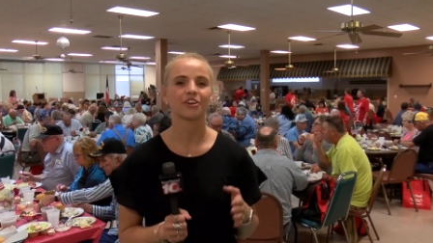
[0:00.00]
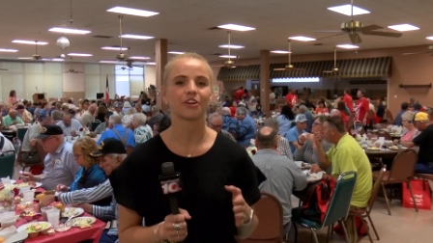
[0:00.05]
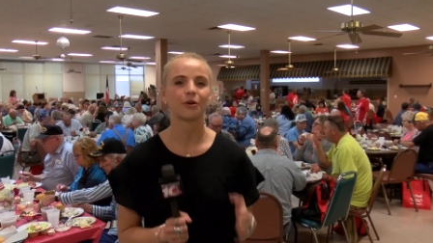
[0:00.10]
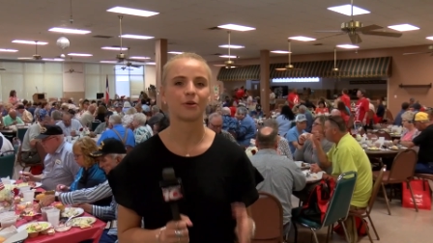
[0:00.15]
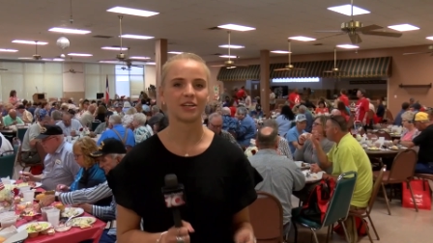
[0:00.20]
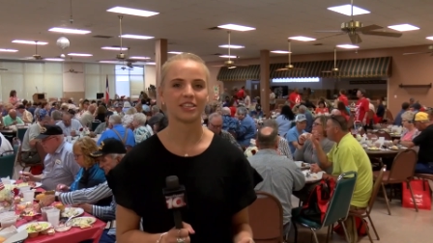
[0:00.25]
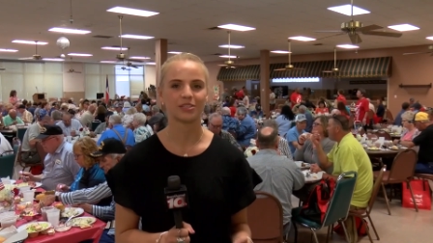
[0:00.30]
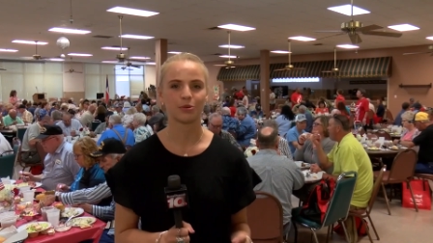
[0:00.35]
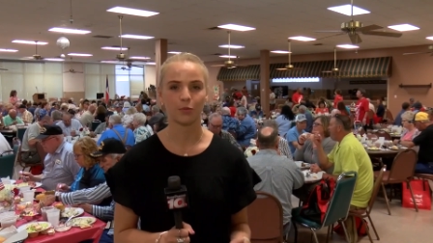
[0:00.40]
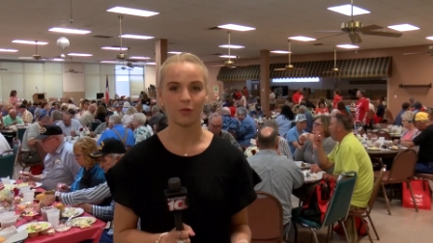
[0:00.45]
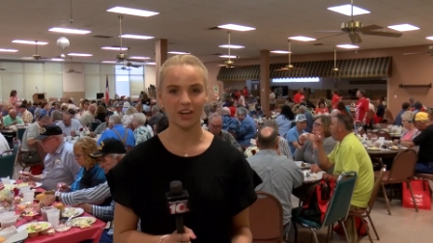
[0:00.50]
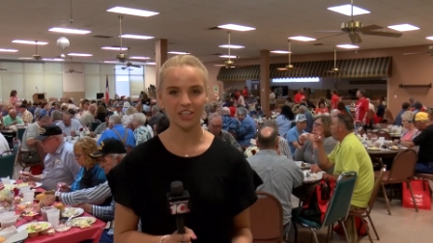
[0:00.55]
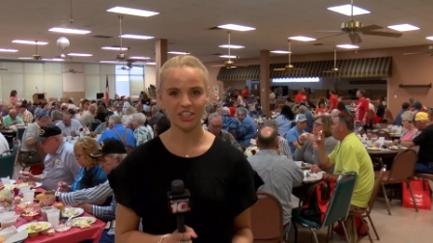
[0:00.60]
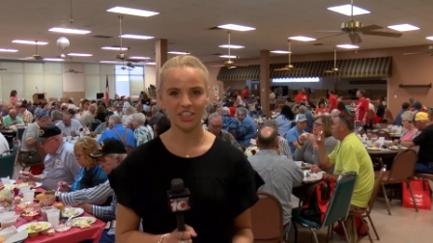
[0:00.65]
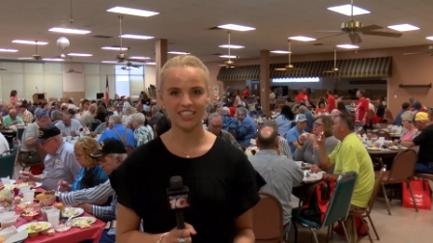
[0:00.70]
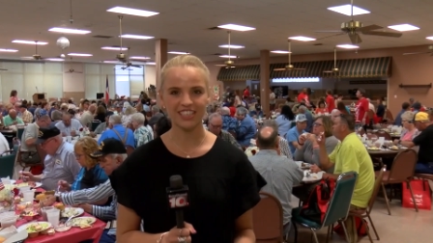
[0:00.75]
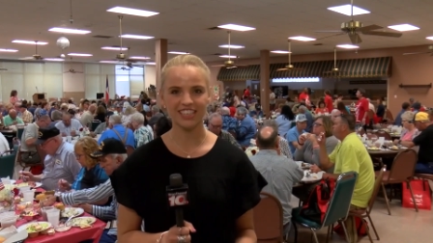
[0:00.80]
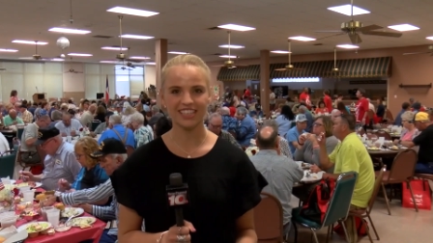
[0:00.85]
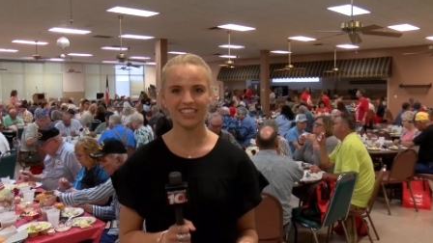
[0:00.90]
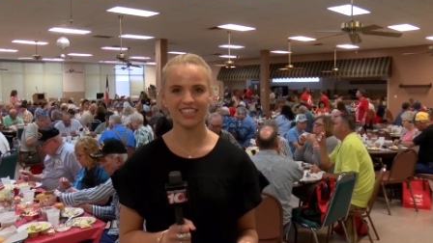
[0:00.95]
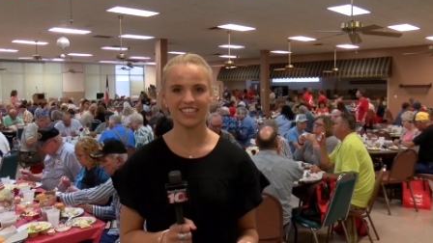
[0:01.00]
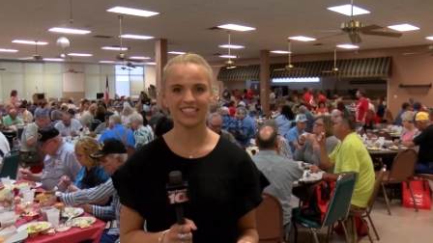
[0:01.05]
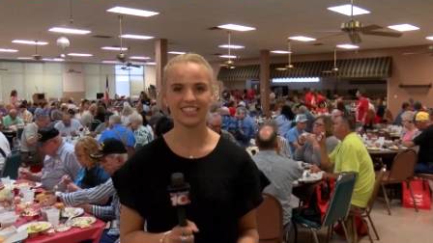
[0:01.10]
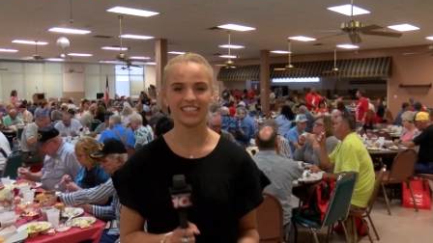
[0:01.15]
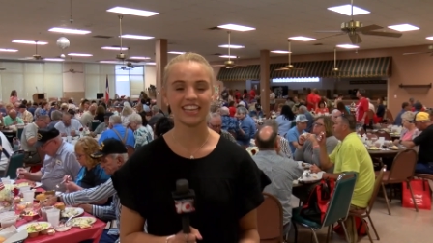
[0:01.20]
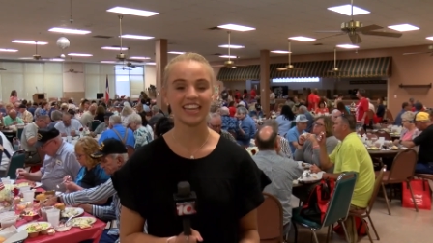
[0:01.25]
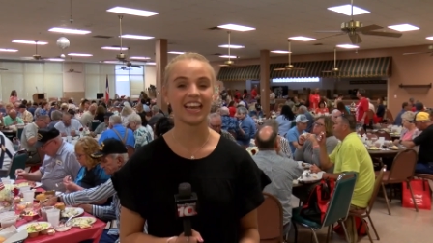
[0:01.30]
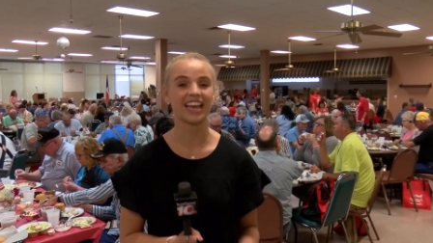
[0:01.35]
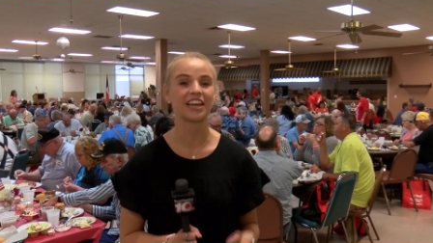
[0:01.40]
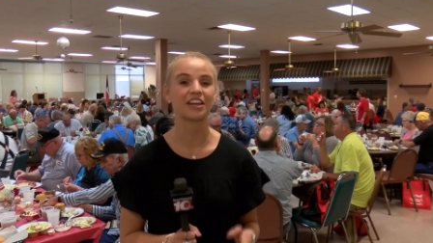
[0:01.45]
They're going to Washington,
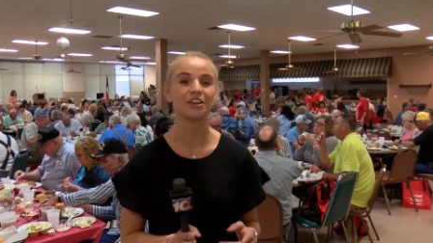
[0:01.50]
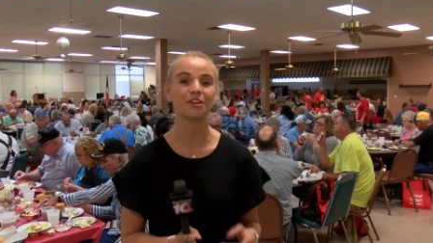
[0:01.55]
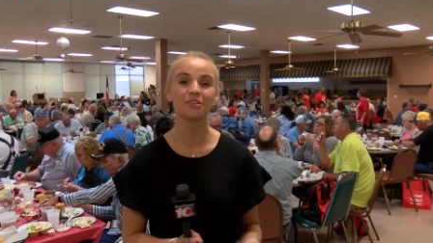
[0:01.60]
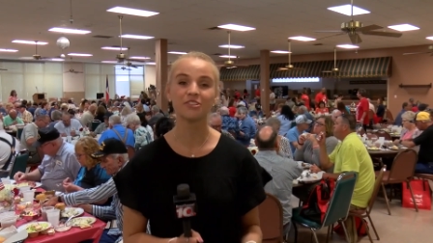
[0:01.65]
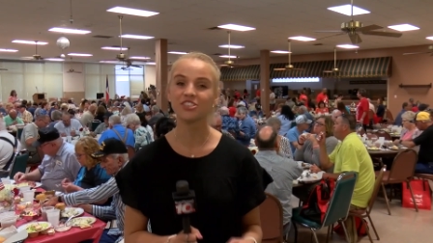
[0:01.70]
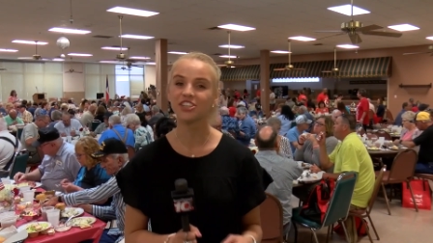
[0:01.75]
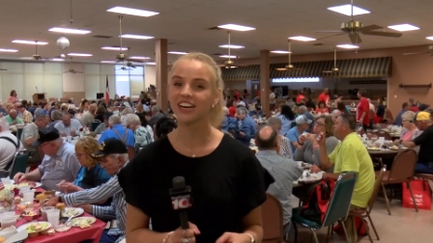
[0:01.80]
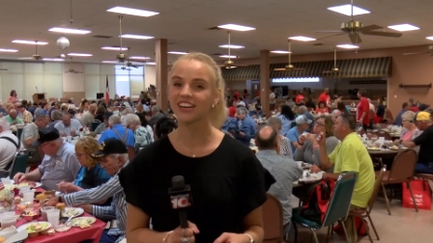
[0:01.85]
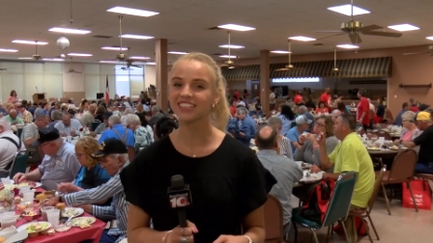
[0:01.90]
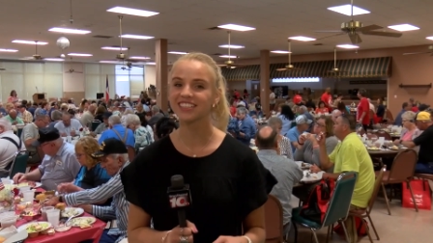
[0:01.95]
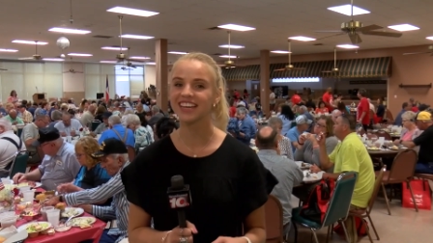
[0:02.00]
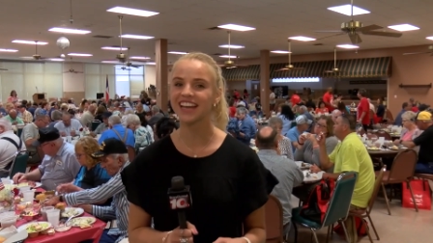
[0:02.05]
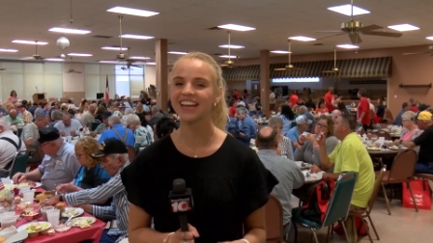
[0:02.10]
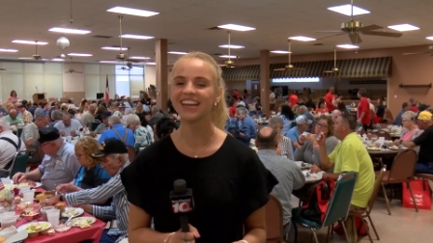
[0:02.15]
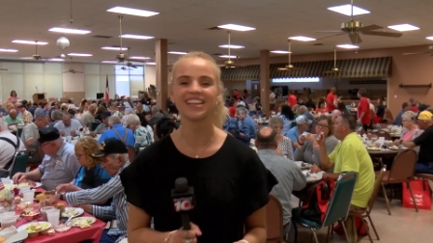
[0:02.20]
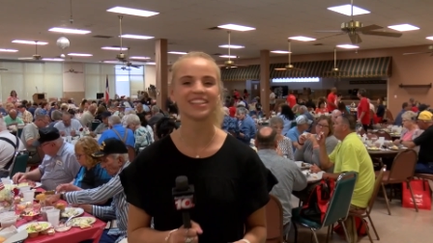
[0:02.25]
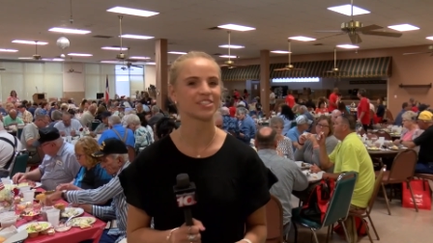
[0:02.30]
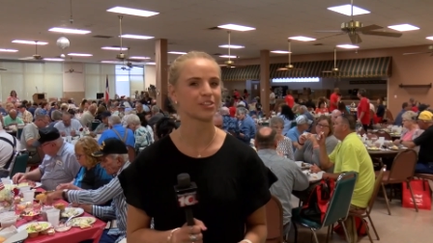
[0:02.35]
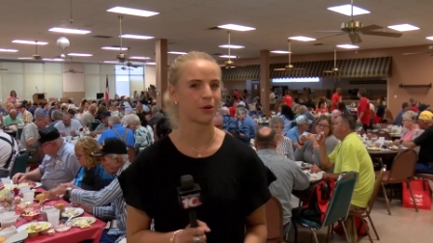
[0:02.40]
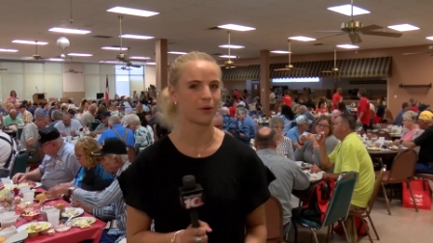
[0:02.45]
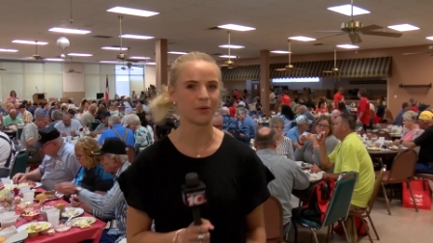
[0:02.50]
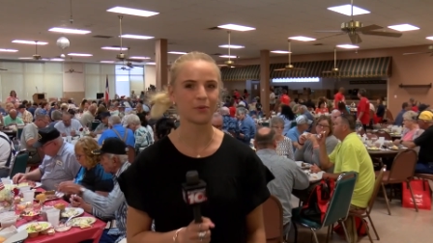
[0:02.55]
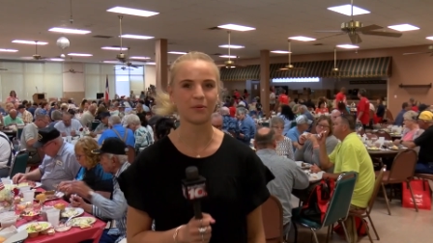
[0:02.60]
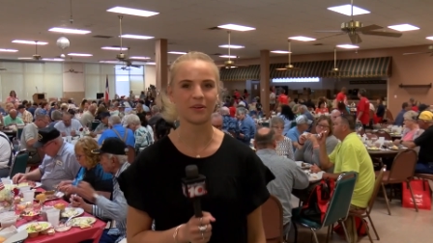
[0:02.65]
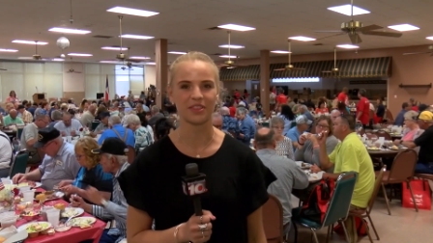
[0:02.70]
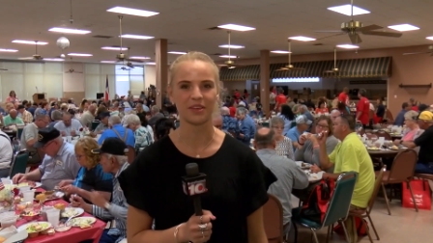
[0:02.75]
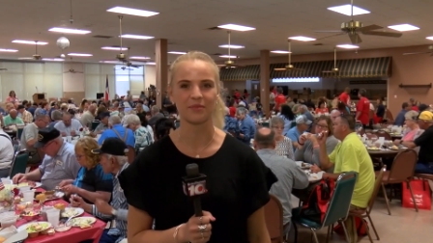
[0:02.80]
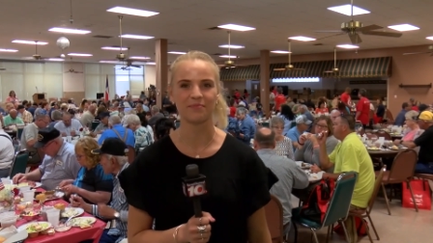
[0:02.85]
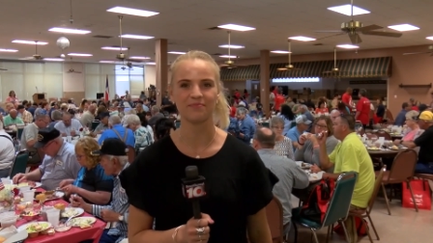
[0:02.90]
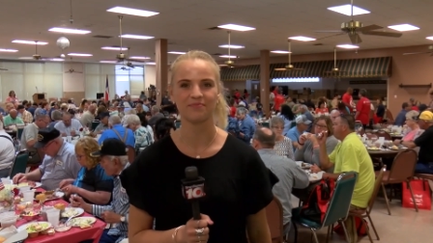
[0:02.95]
D.C., and News Channel 10 is going
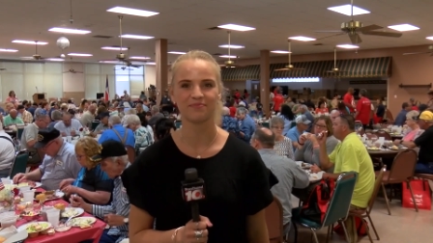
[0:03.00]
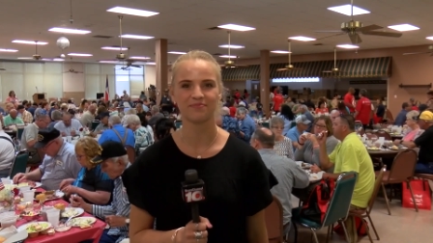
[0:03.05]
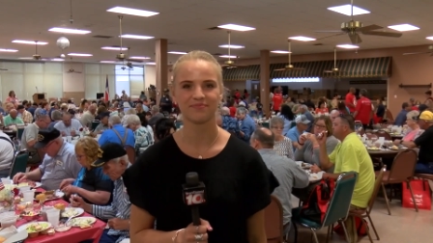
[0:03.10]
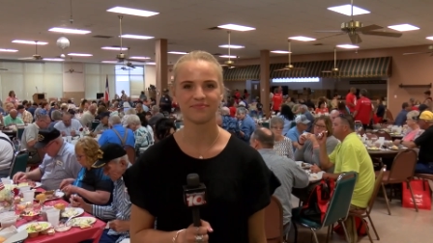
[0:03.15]
with them.